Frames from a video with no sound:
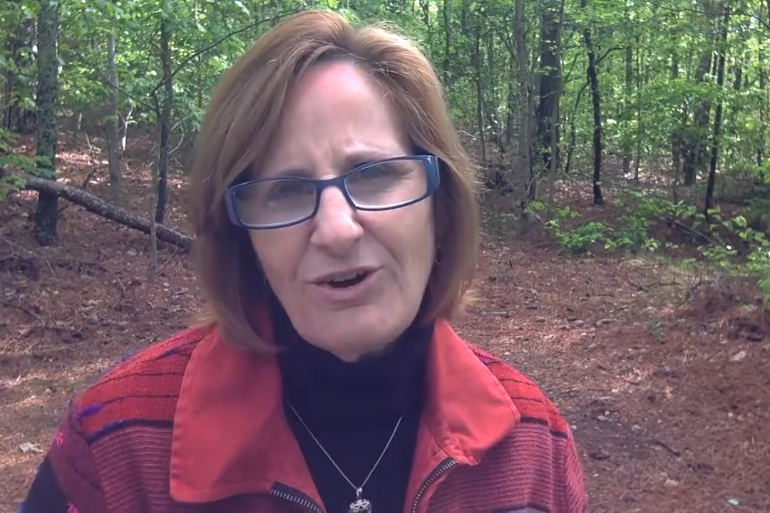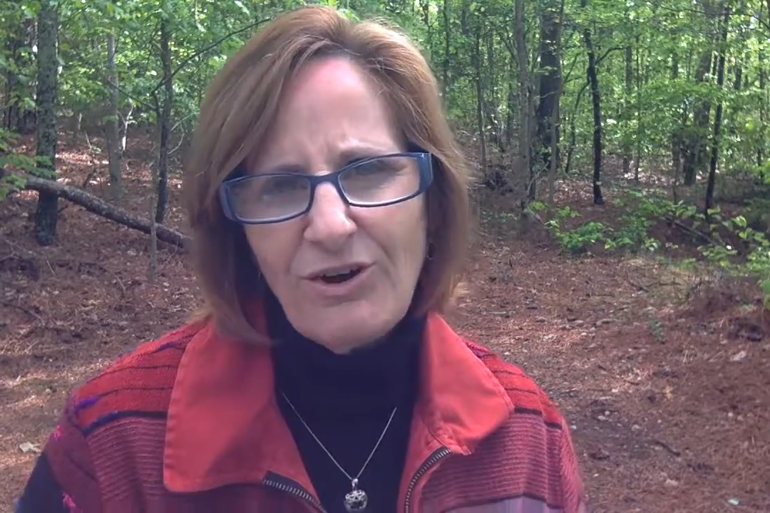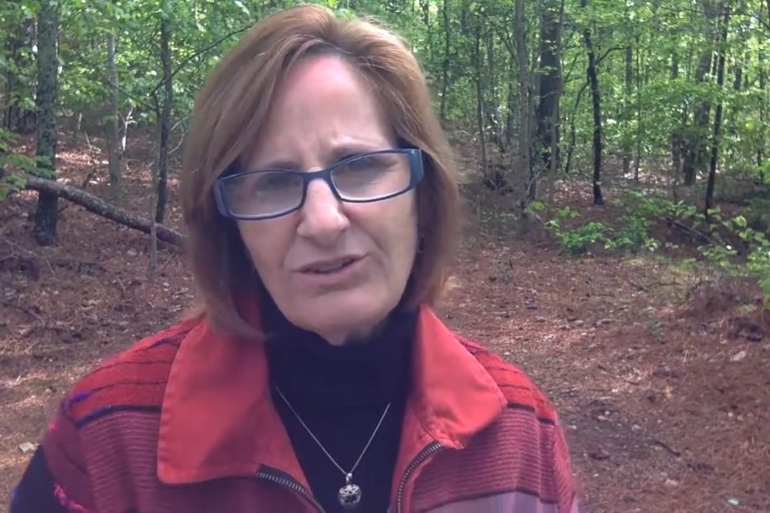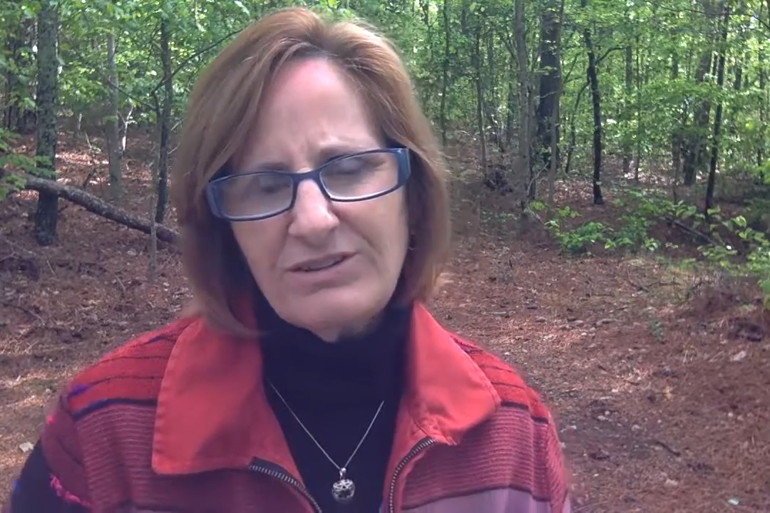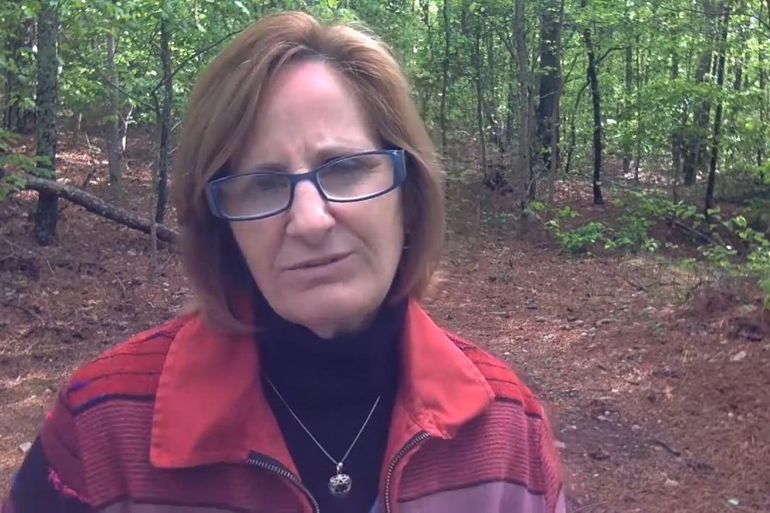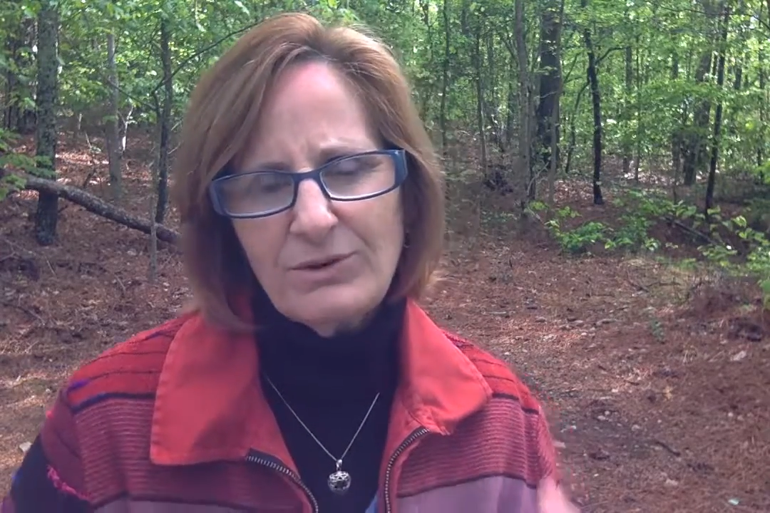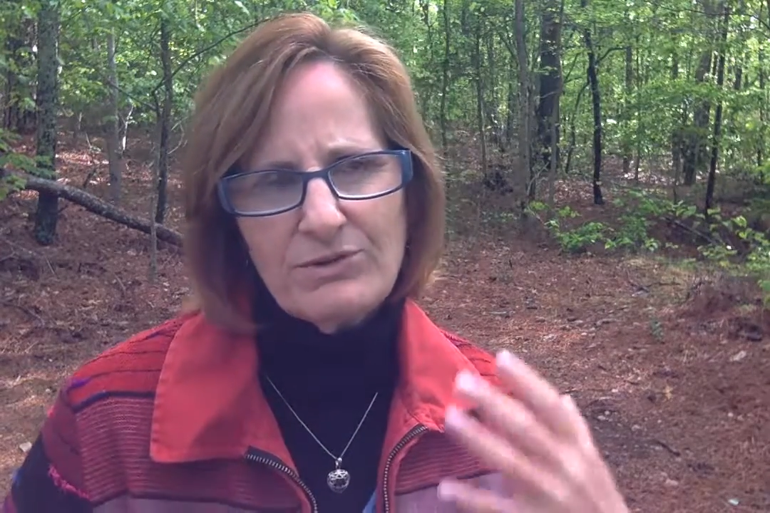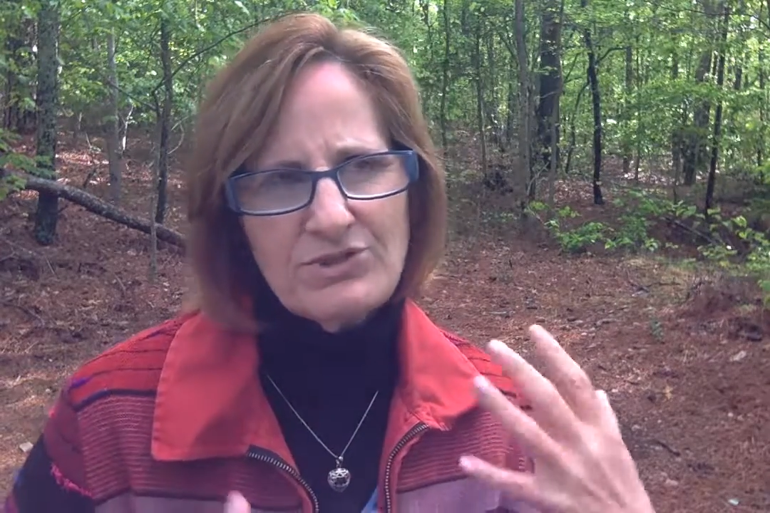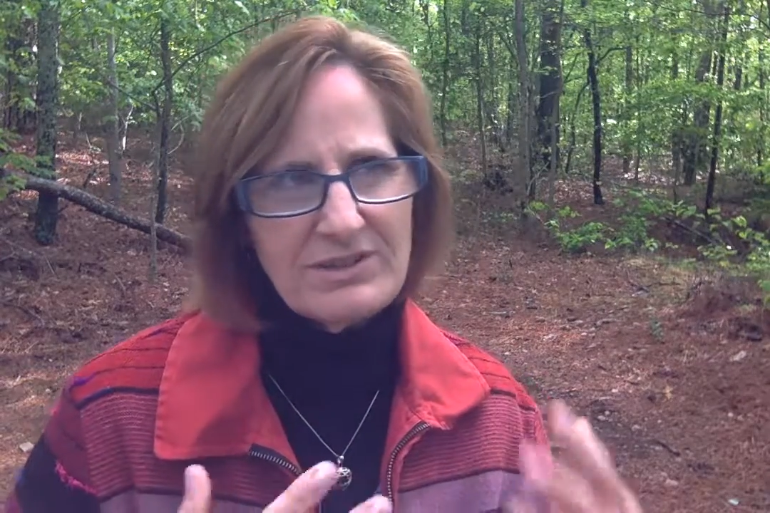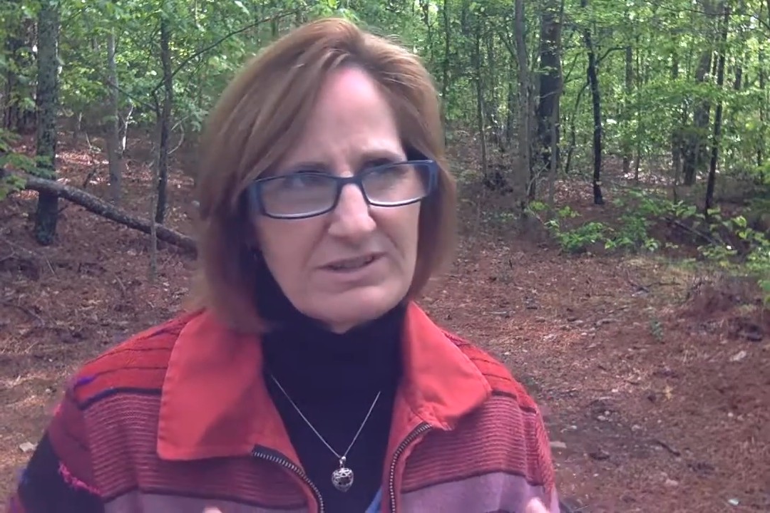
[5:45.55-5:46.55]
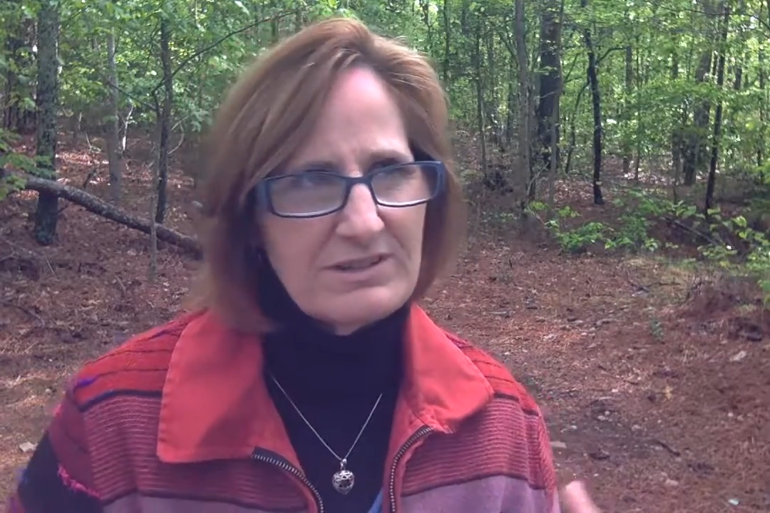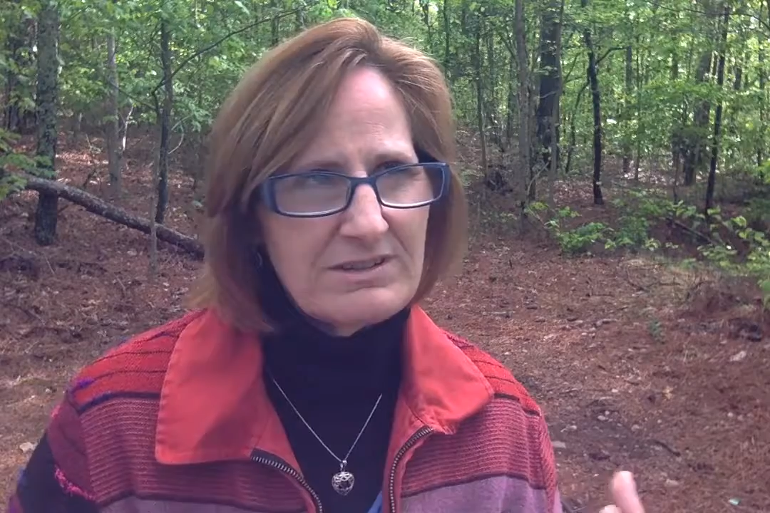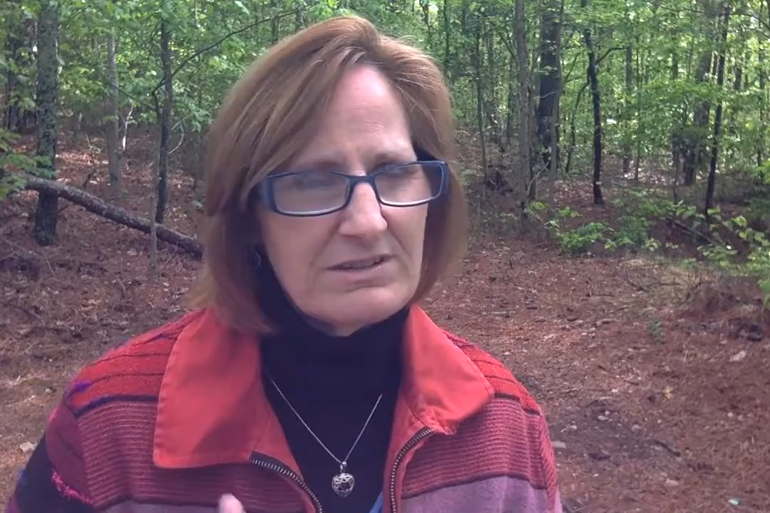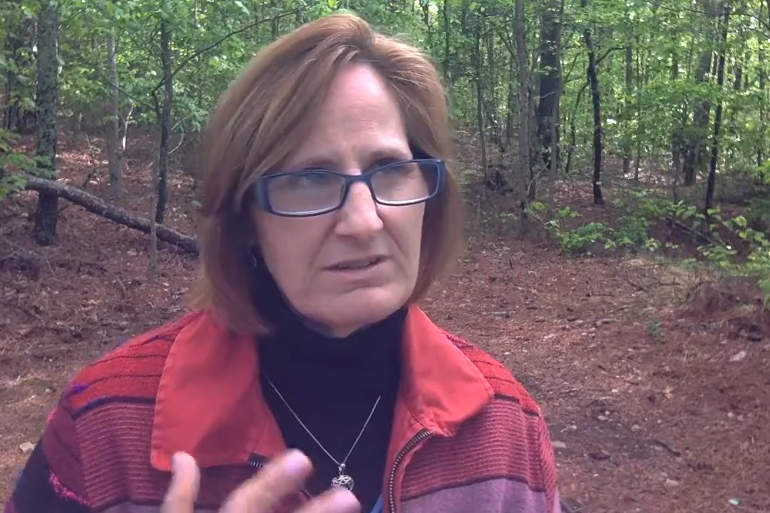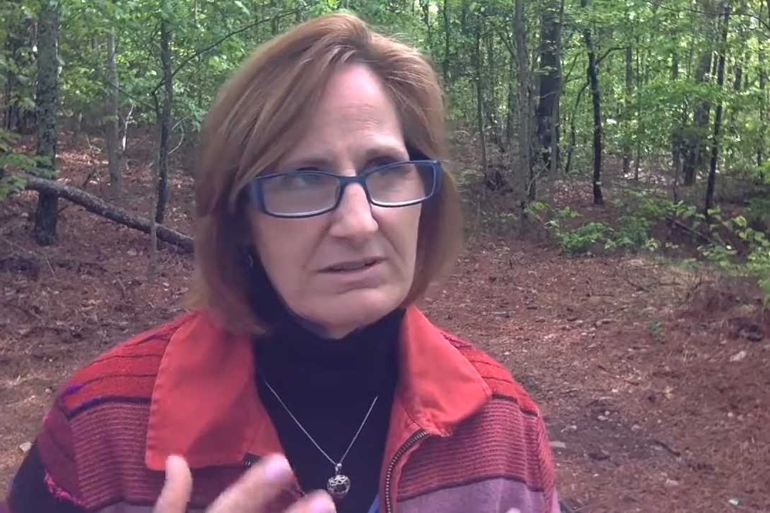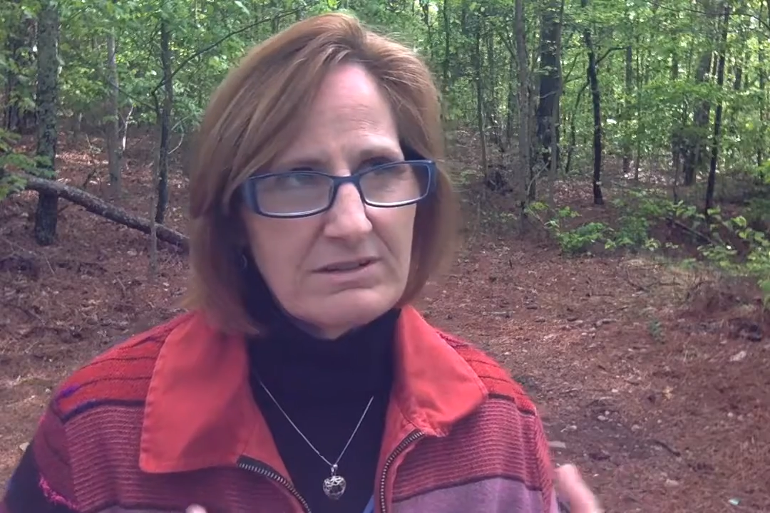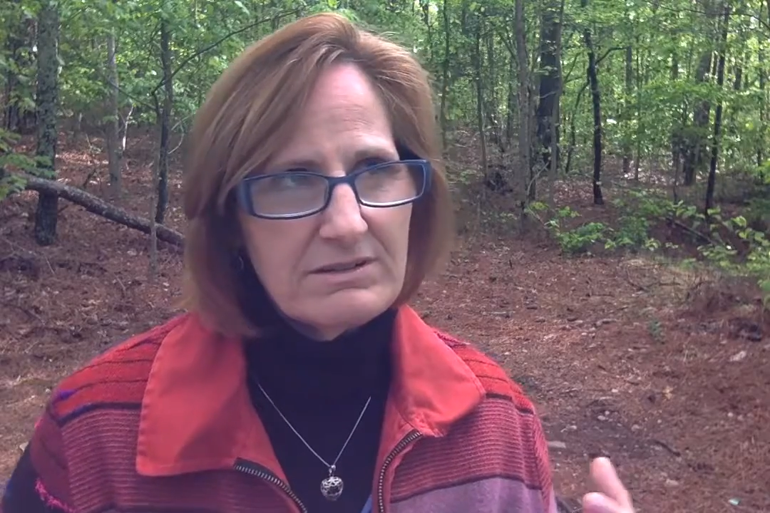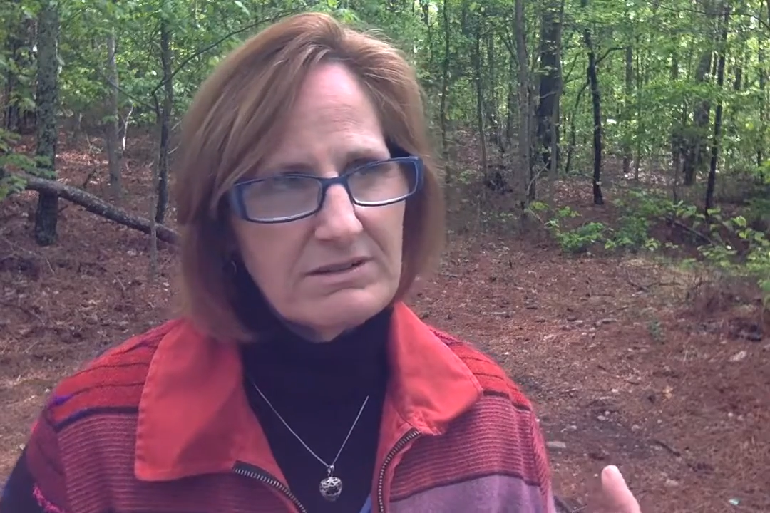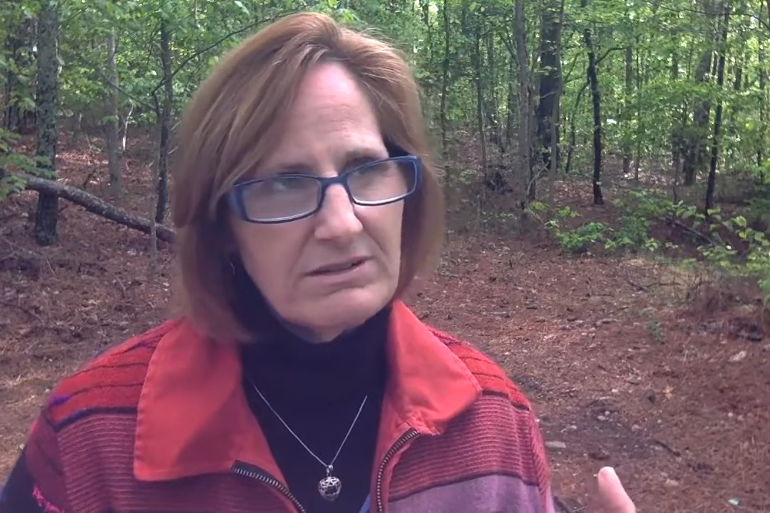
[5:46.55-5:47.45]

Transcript: all the emotions and just the,